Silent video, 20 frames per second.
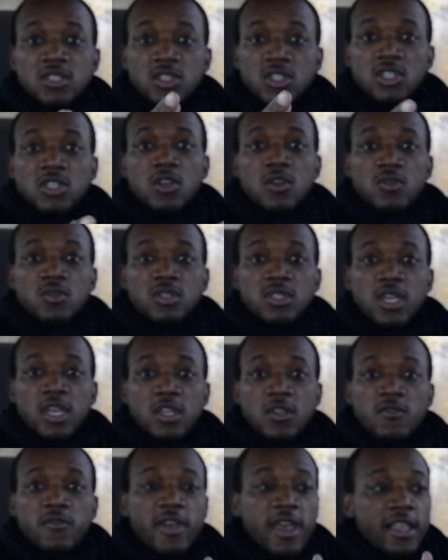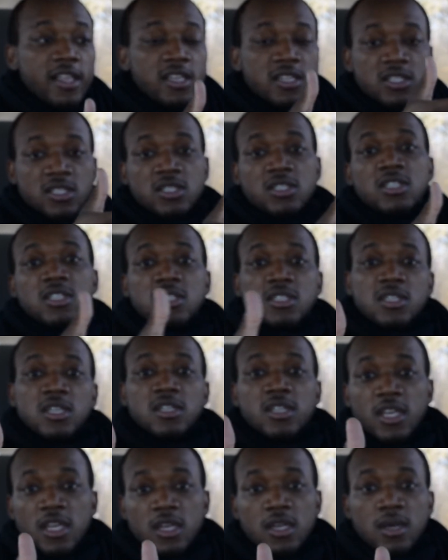that shows that you've had
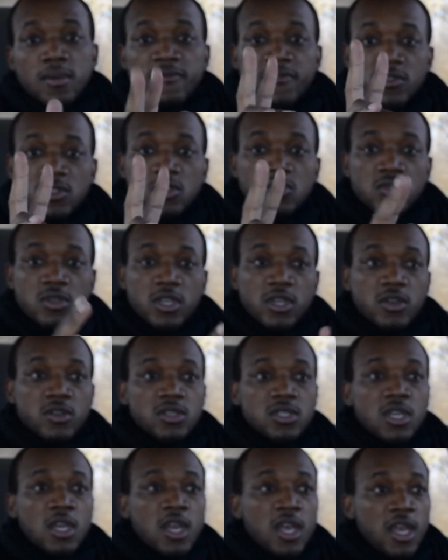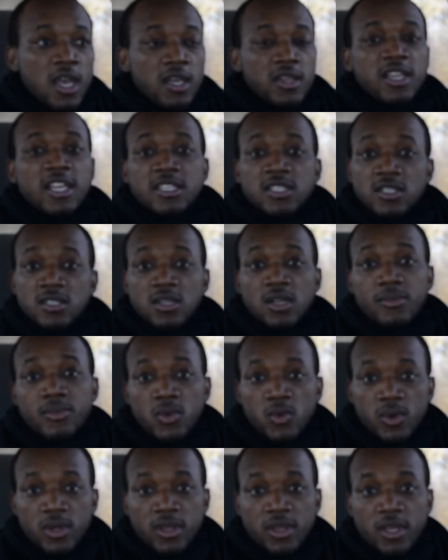consistent income for 2 years, that's the
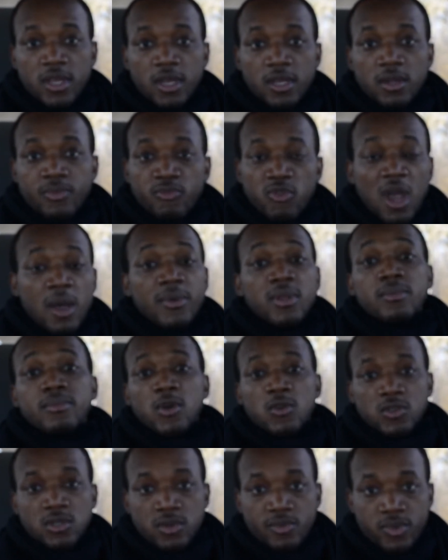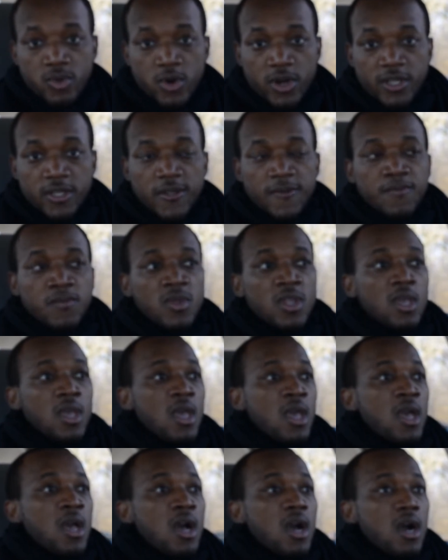number one thing, probably the most important.
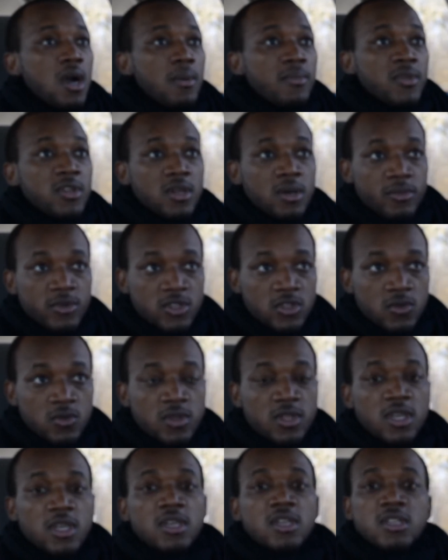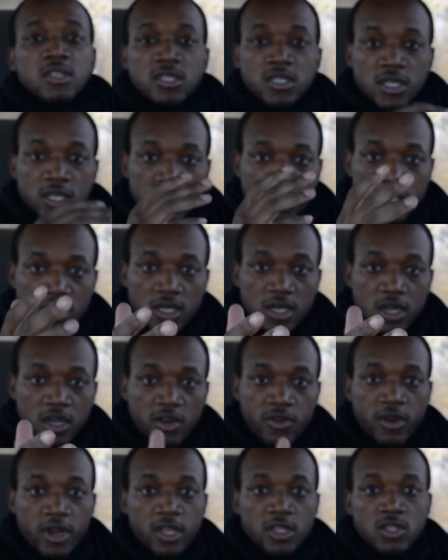The number 2 thing is just a
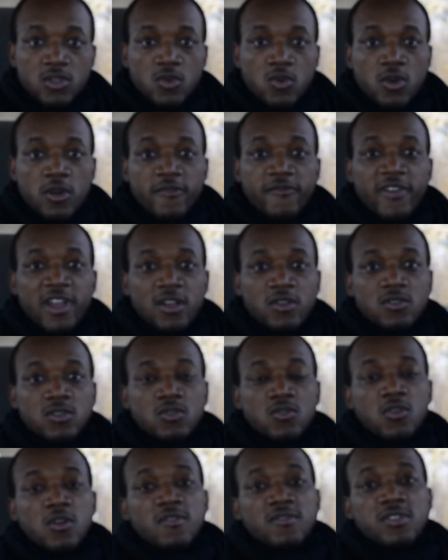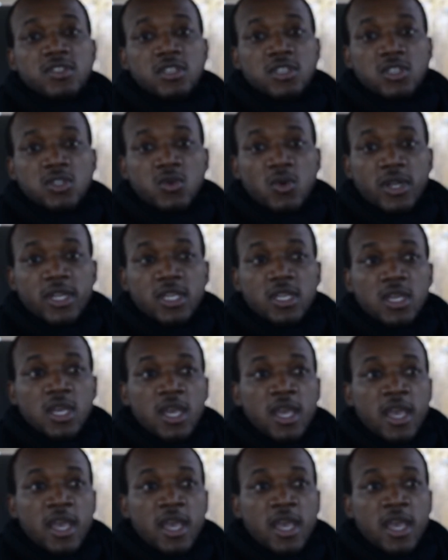credit score, a FICO score of 620,